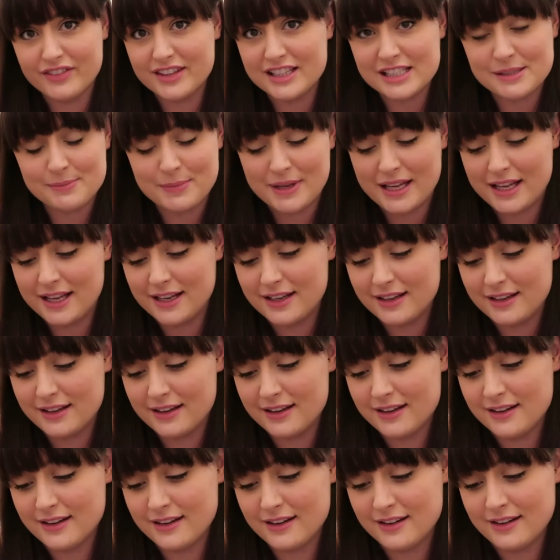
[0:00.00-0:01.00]
this pin.
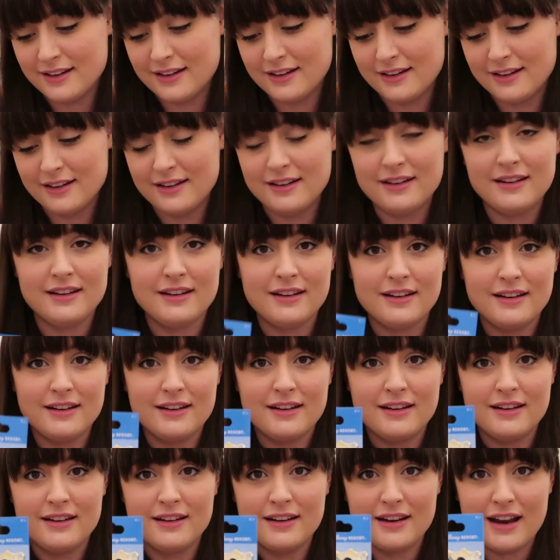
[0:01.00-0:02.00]

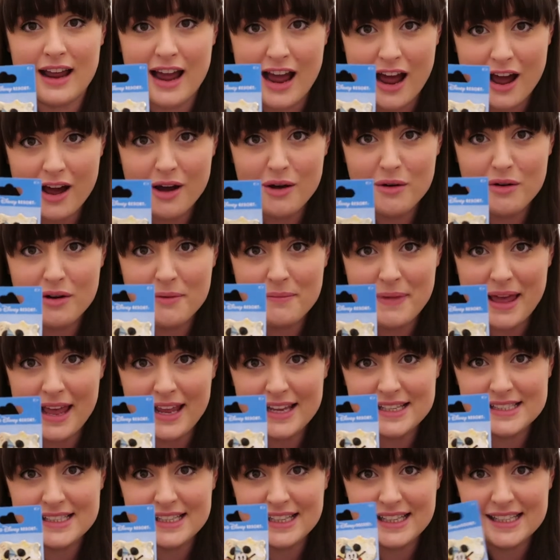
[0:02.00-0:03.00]
How
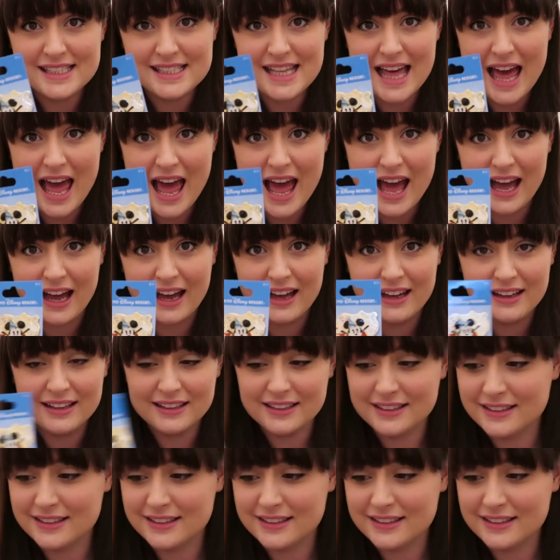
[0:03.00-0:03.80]
amazing is that?